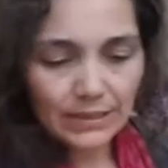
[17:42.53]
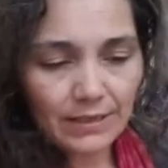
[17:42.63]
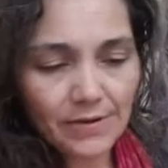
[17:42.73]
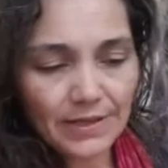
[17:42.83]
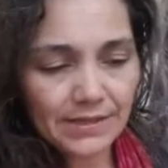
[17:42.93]

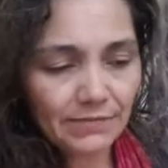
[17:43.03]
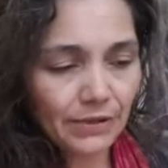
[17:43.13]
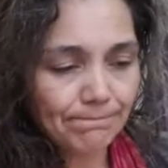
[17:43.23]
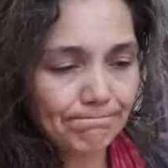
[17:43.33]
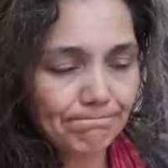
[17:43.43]
Share on that is for
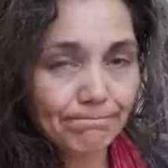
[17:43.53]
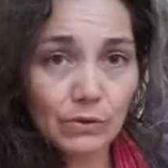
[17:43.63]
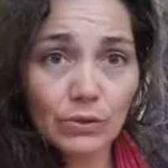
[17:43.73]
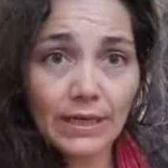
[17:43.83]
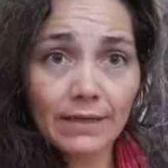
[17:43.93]
you.
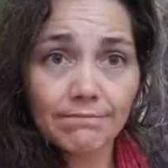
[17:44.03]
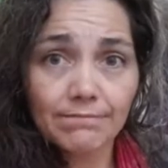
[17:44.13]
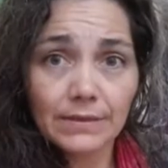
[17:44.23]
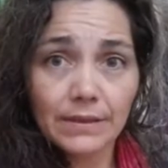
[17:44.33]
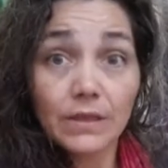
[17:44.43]
Okay.
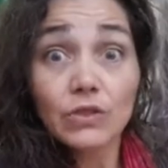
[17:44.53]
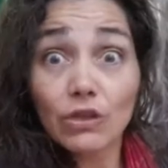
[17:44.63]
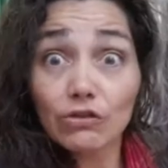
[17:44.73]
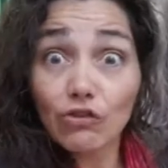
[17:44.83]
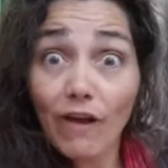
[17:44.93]

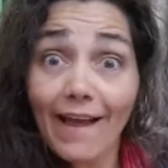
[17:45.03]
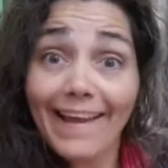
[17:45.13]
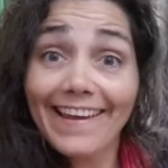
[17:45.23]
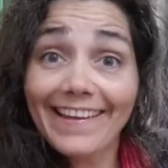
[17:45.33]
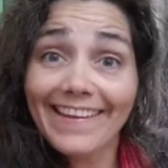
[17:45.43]
So try
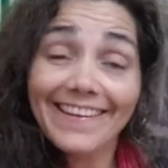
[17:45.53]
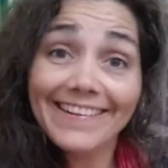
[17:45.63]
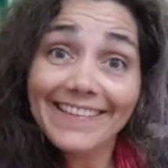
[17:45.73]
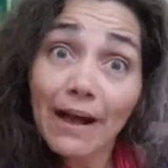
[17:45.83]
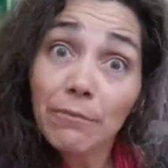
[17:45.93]
it and
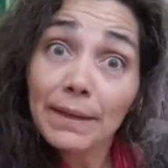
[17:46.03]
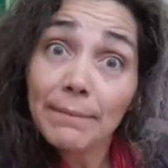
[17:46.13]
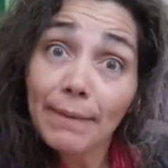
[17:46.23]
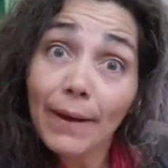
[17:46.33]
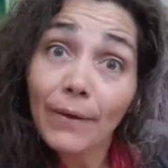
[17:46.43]
then tell me
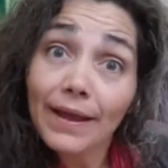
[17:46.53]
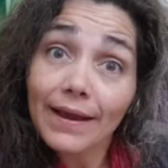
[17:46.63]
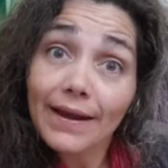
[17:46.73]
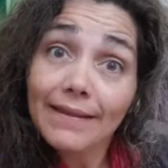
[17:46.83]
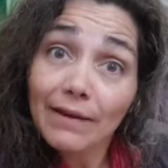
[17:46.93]
about
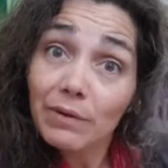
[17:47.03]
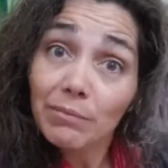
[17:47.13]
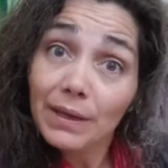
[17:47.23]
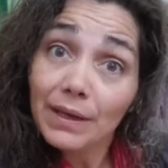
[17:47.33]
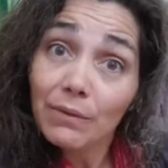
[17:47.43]
it. That
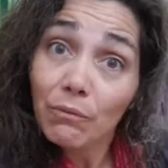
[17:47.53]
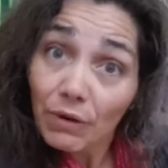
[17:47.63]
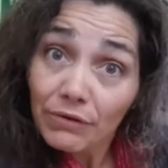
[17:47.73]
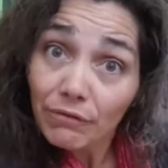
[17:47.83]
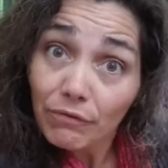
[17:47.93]
would be
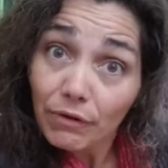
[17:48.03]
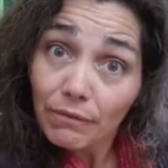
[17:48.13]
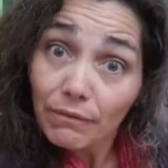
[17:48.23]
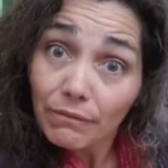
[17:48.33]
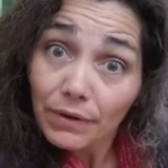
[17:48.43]
wonderful.
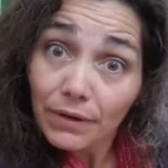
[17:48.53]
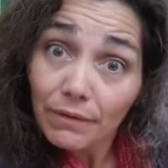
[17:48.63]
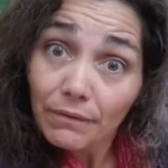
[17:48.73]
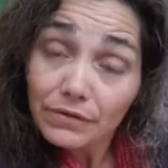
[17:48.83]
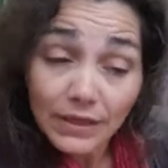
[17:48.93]
You
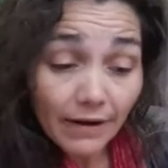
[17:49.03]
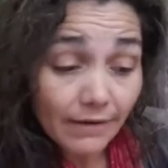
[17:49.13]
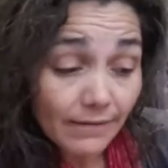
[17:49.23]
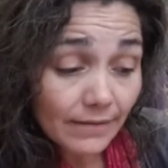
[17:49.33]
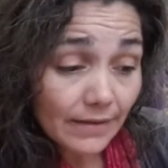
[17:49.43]
know,
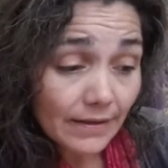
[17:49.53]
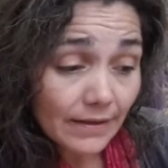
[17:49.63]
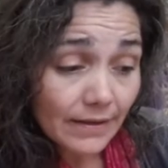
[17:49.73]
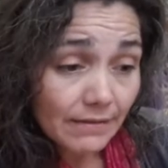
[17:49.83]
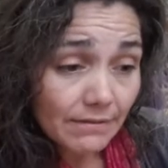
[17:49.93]
share.
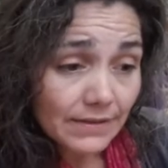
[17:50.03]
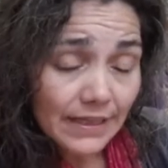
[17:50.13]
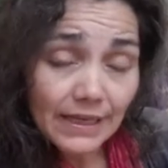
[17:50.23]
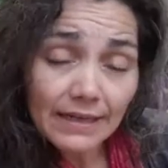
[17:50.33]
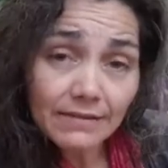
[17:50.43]
Let's
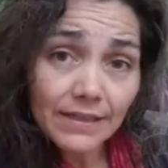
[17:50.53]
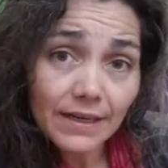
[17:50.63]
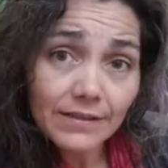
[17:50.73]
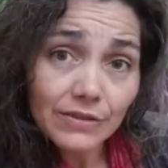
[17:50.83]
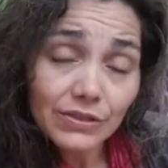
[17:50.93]
get it out
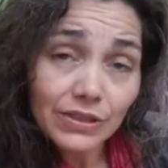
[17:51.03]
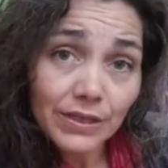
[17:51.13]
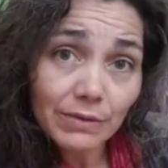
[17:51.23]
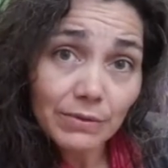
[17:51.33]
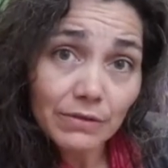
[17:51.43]
there.
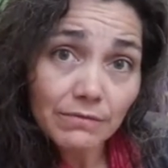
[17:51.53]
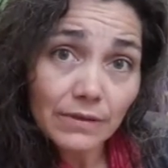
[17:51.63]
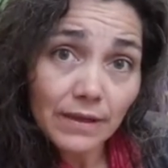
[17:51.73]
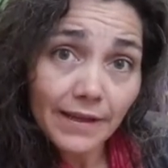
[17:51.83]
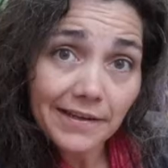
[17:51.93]
Shine your
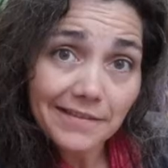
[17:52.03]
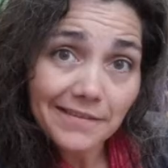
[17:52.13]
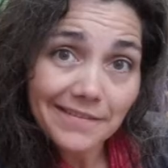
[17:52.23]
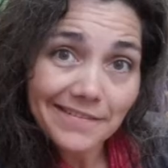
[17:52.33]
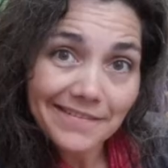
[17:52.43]
beautiful light.